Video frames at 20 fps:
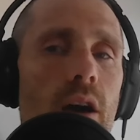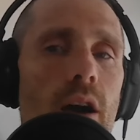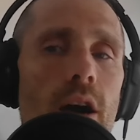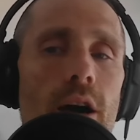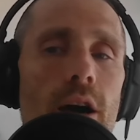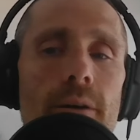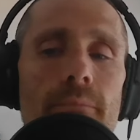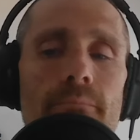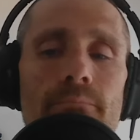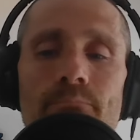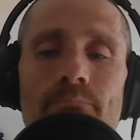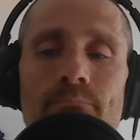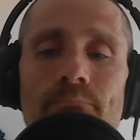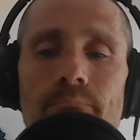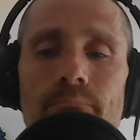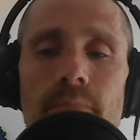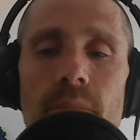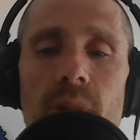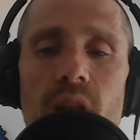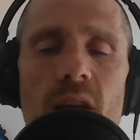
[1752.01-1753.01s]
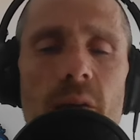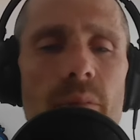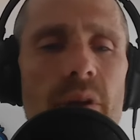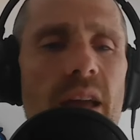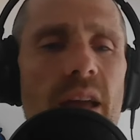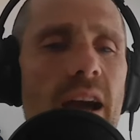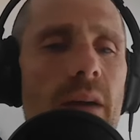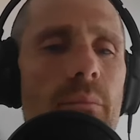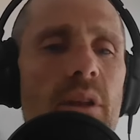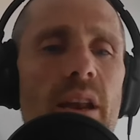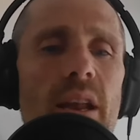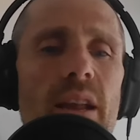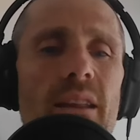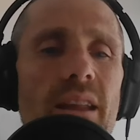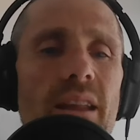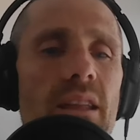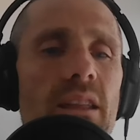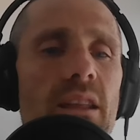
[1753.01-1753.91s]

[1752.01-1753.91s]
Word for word: um but yeah i mean and,